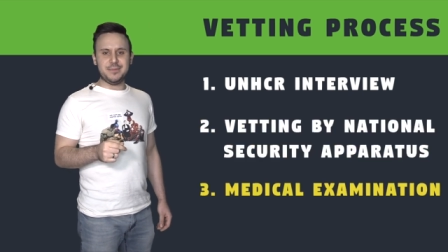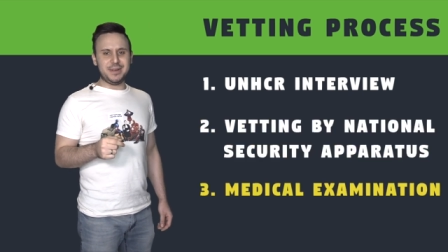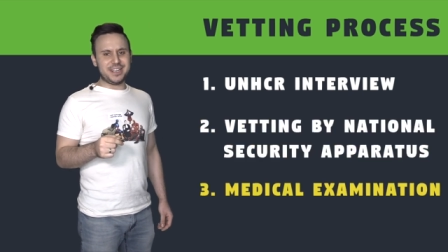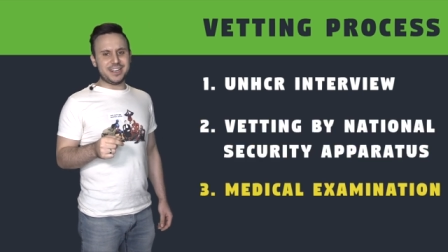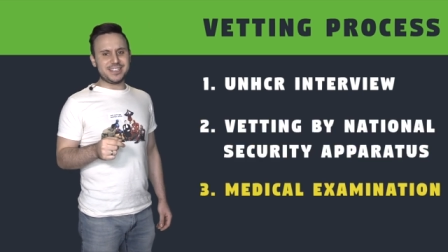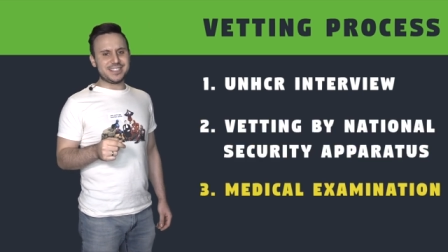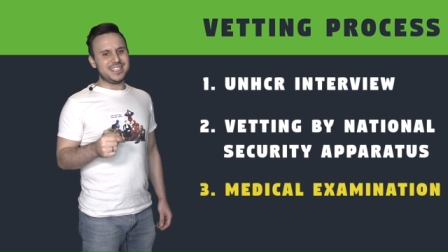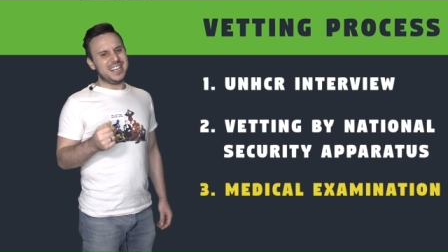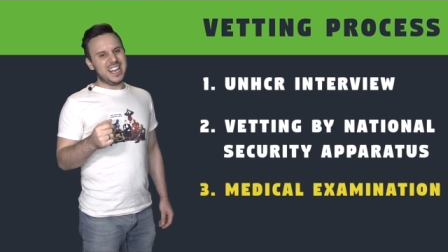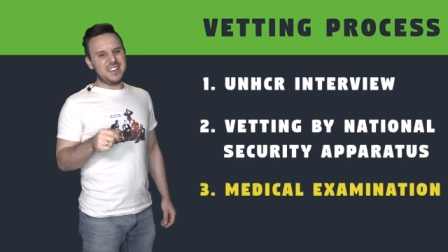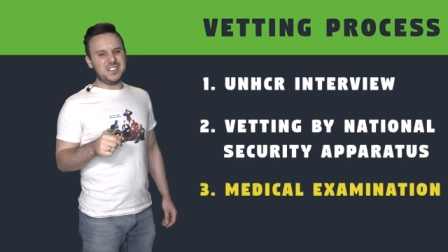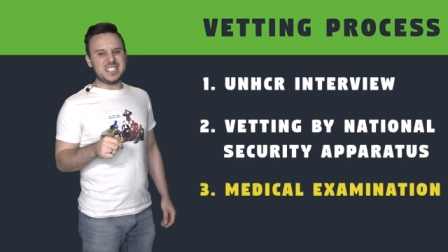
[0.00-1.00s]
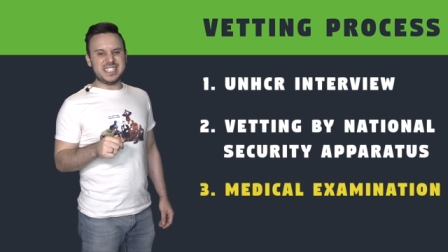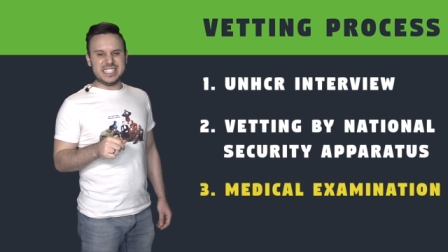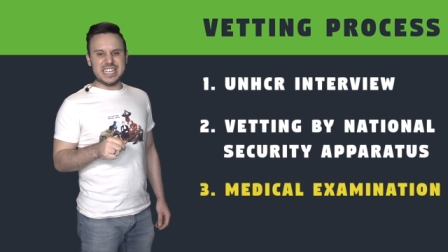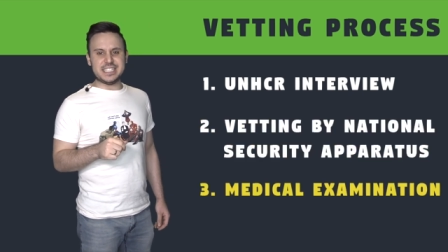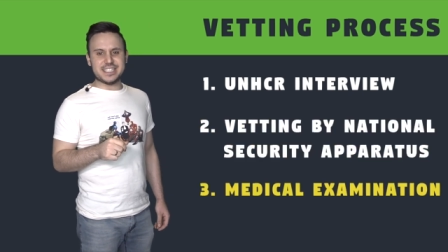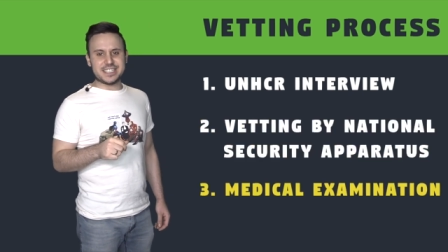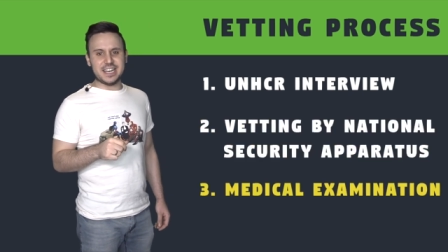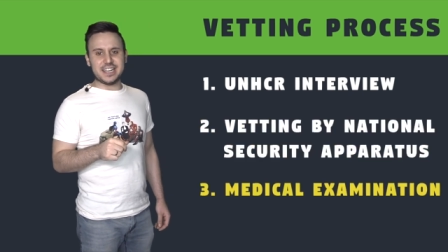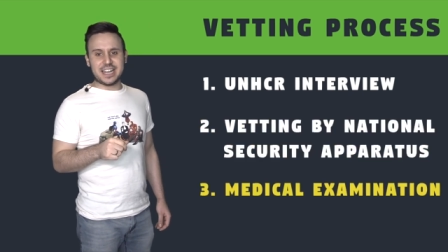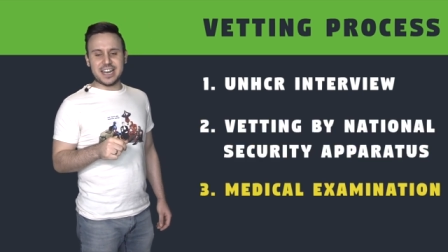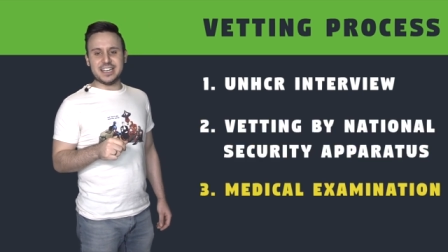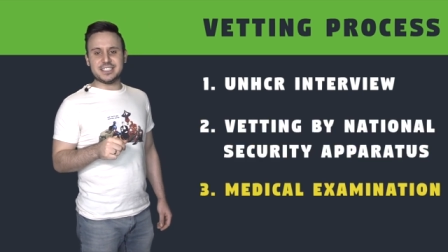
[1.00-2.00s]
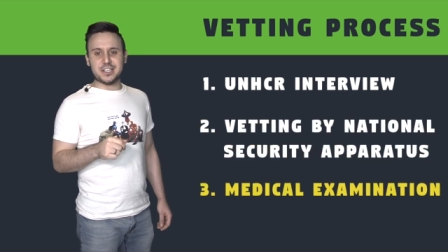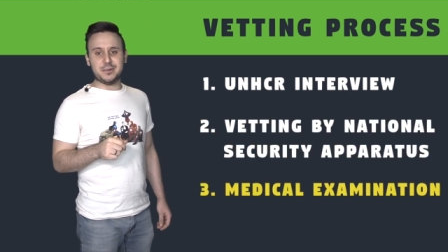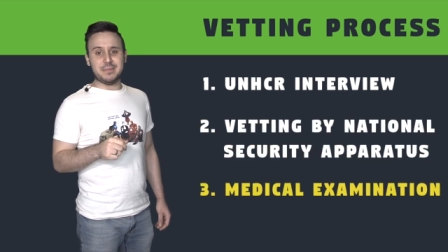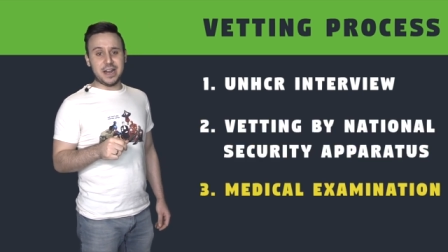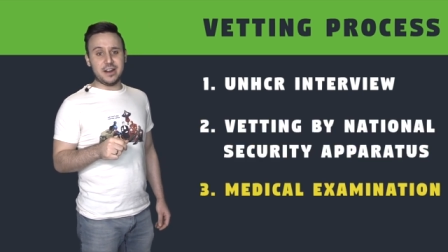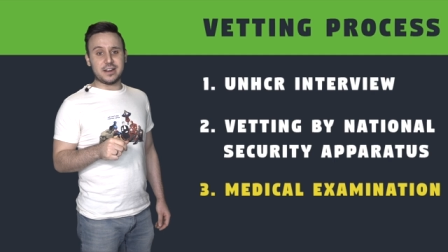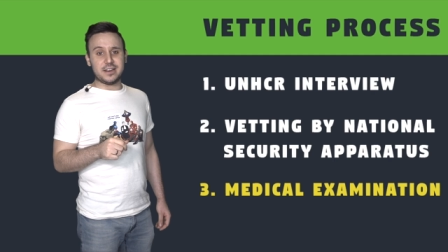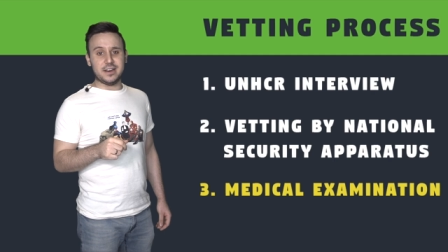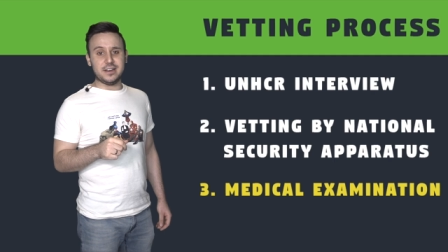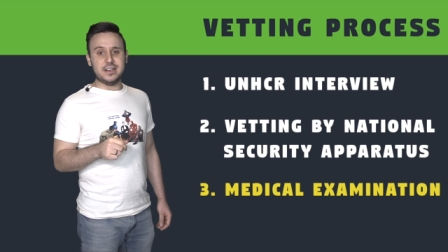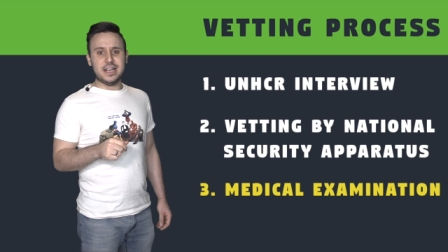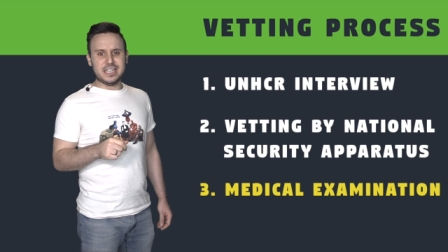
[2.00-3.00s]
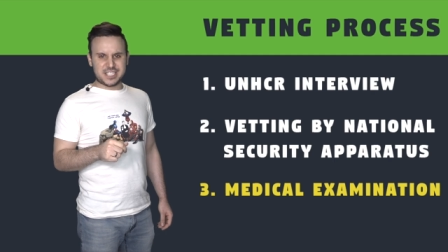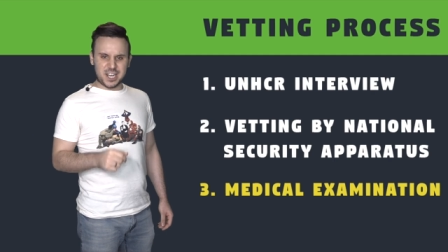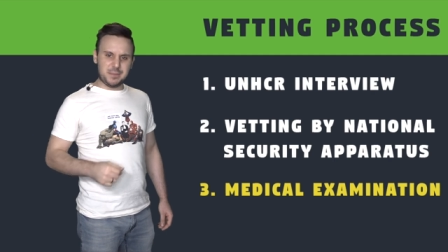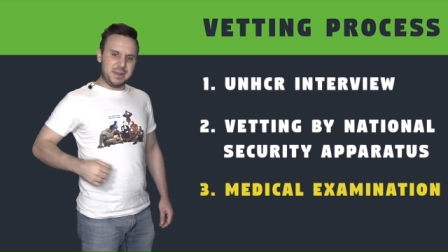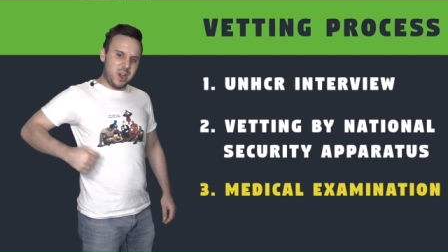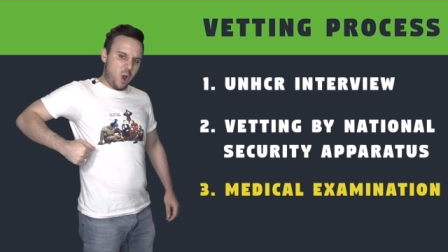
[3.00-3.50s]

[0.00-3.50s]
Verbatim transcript: Because if a disease is going to get into America, it's going to be